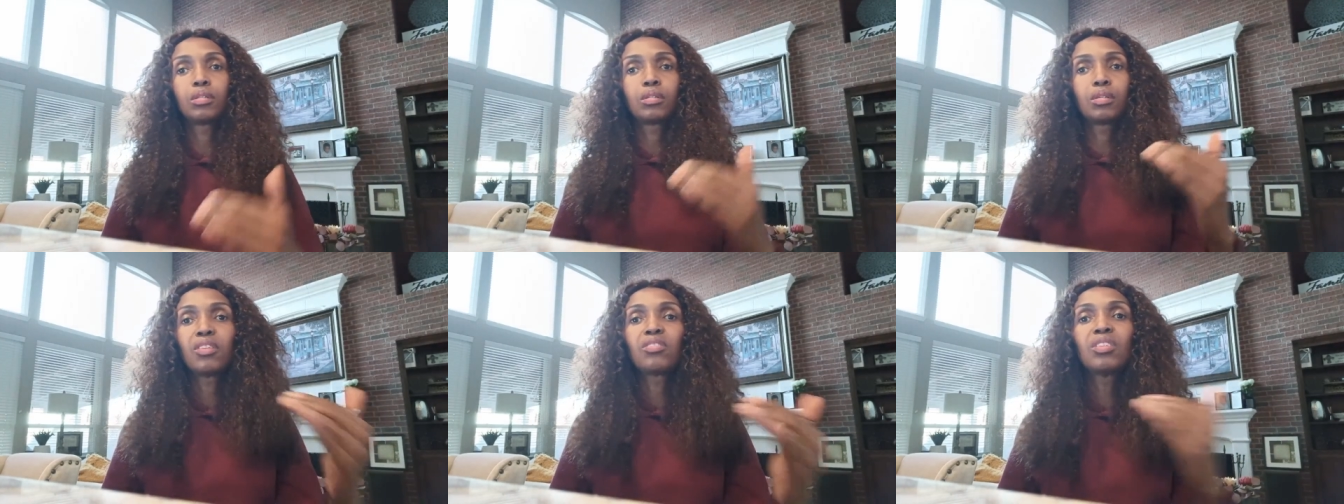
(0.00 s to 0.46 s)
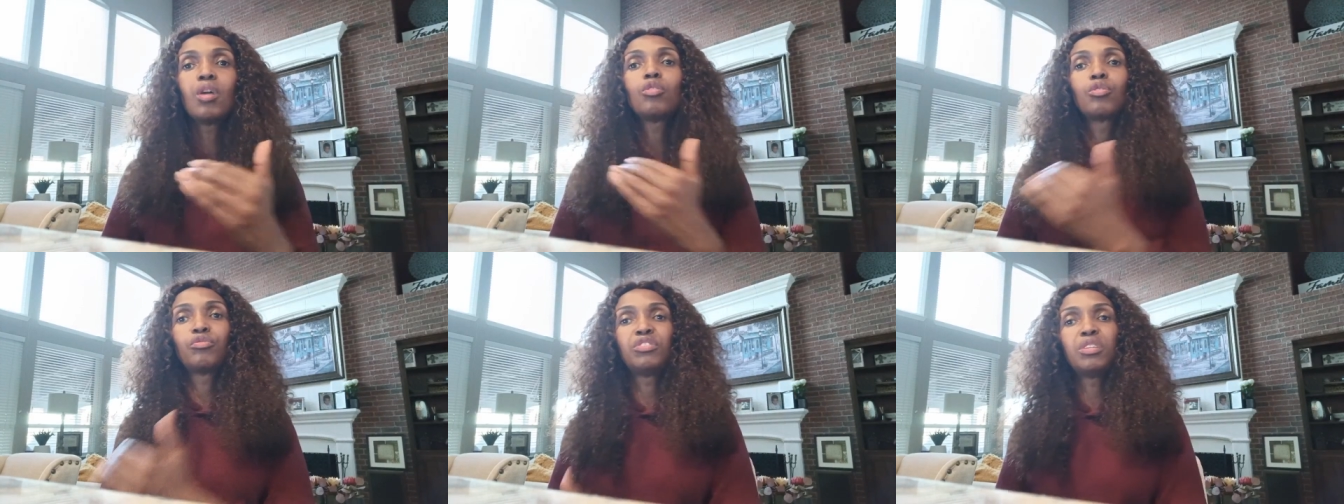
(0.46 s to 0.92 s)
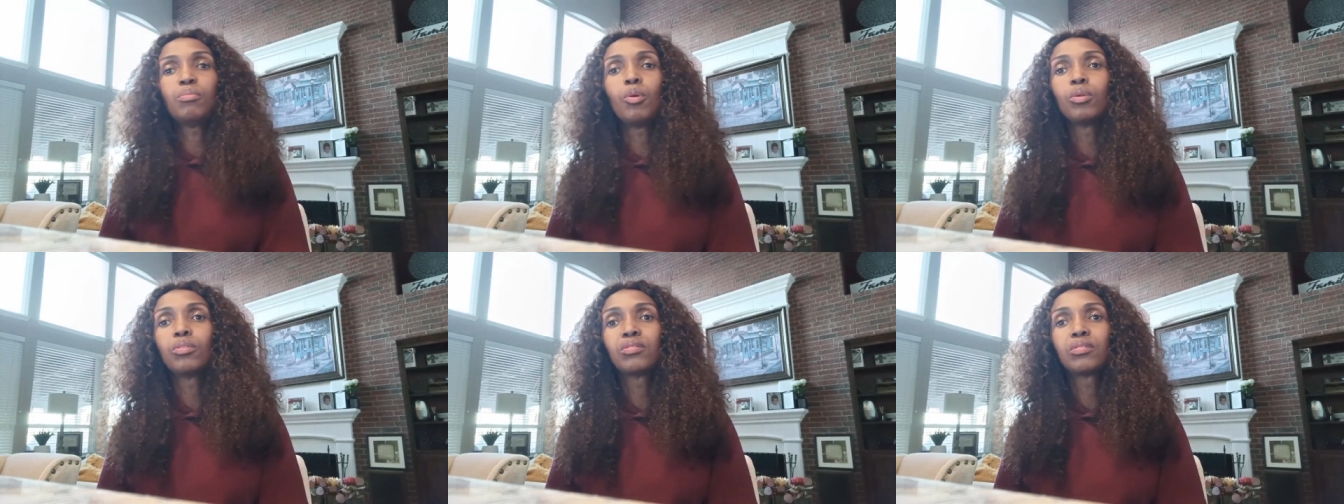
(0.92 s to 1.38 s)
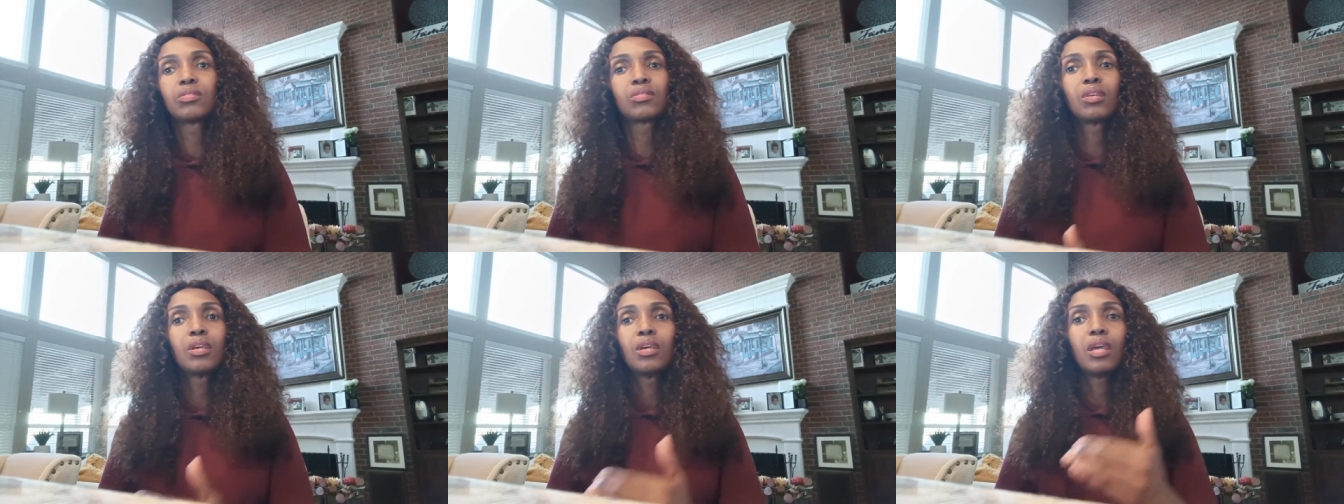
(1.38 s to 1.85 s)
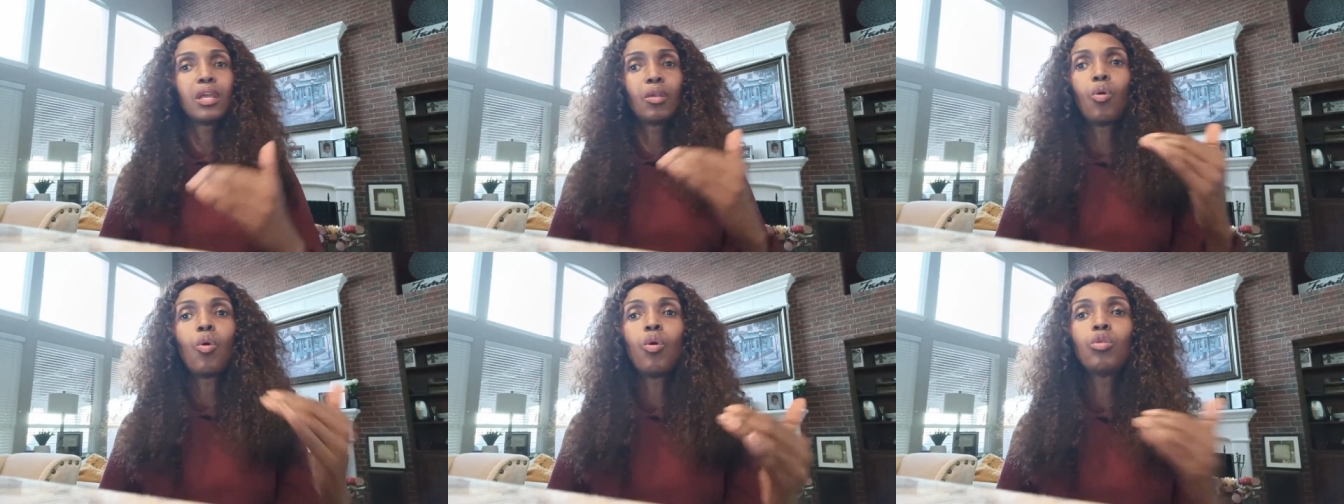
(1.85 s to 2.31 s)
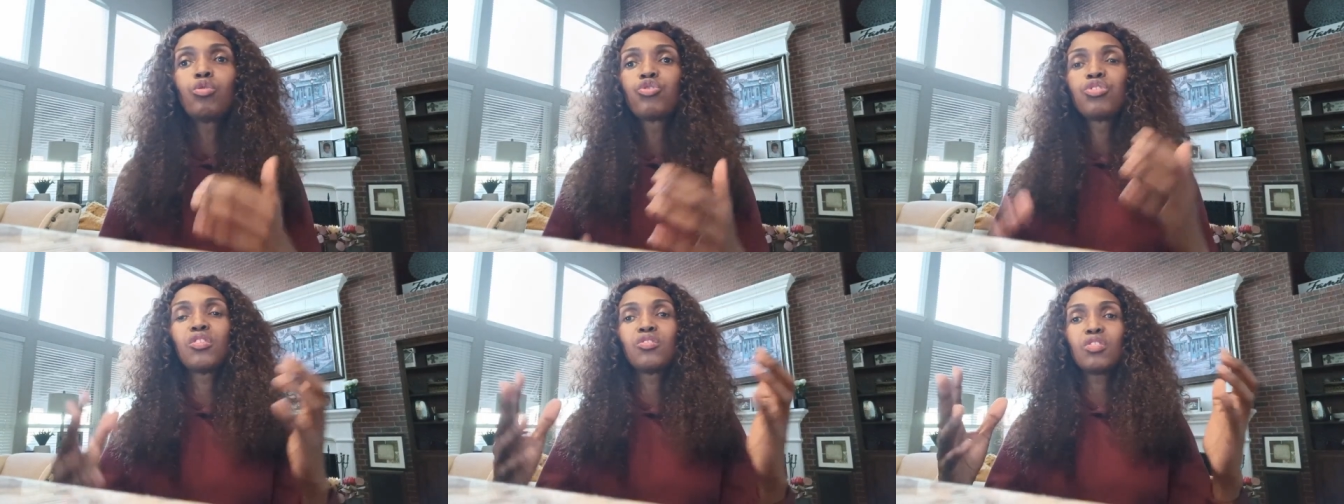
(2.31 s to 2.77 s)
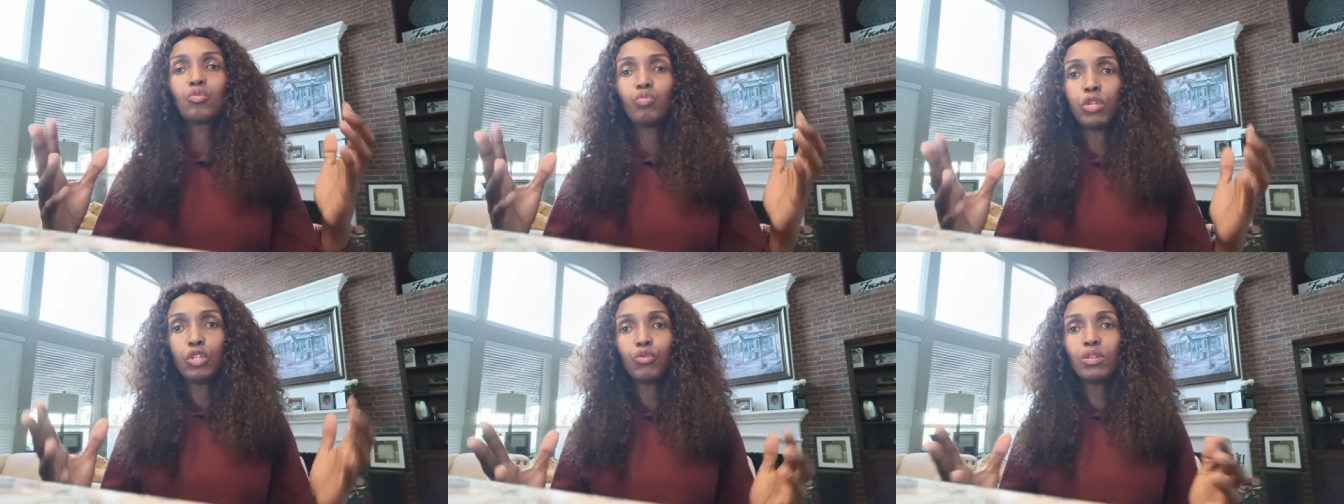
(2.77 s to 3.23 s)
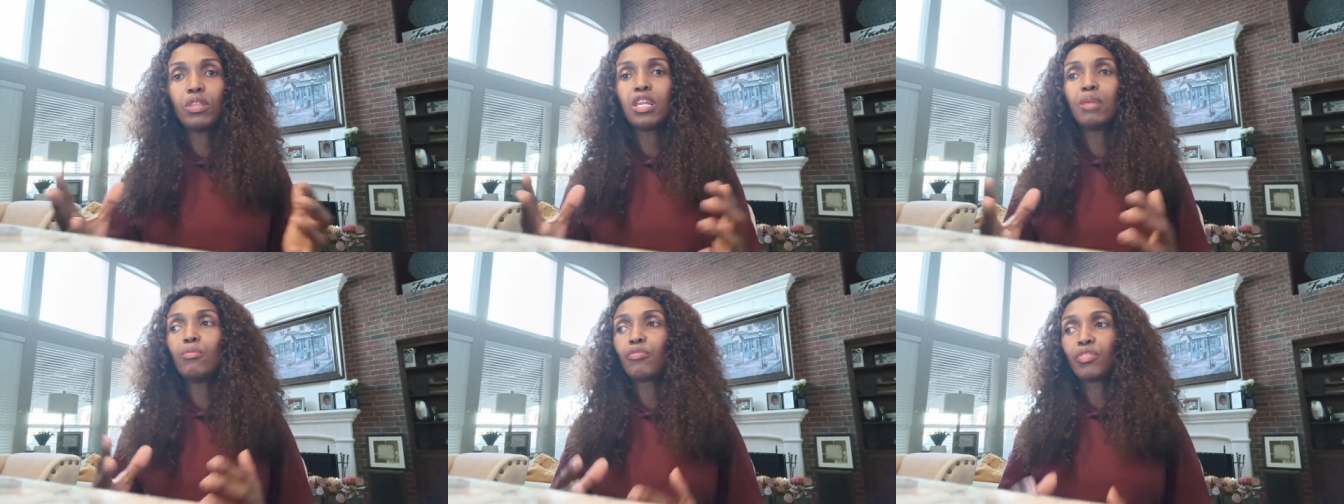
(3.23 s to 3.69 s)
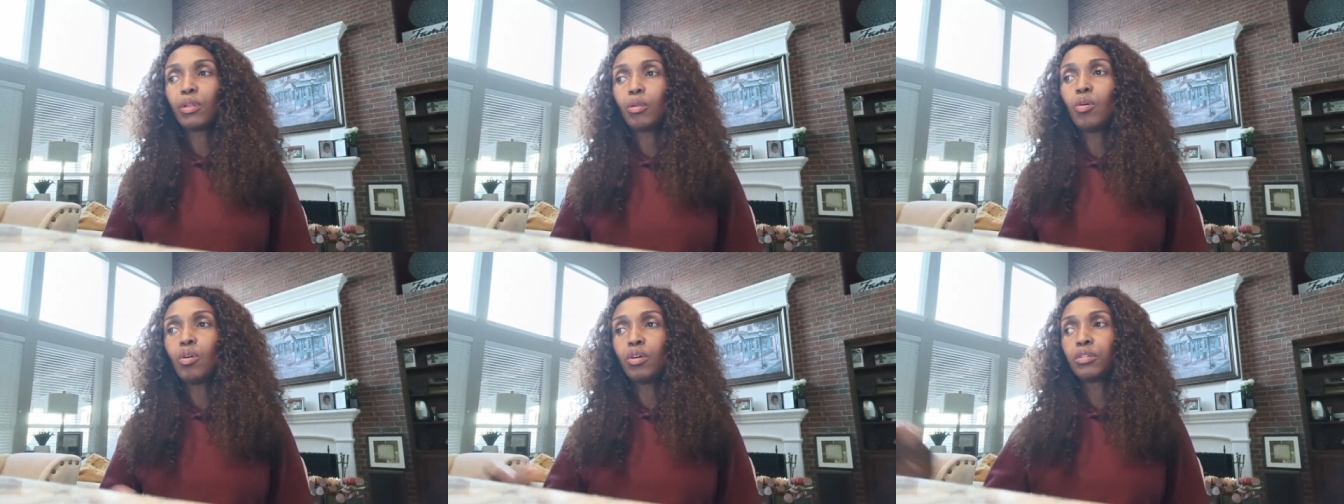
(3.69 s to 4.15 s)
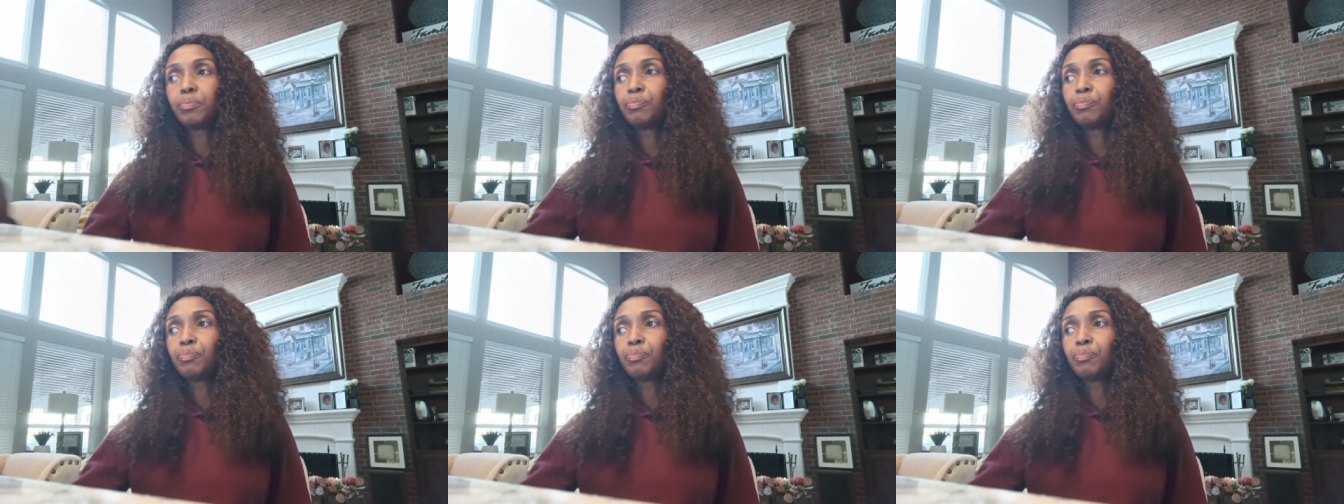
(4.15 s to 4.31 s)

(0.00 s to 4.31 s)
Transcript: casting out of demons, and all those things that we do in the name of the Lord.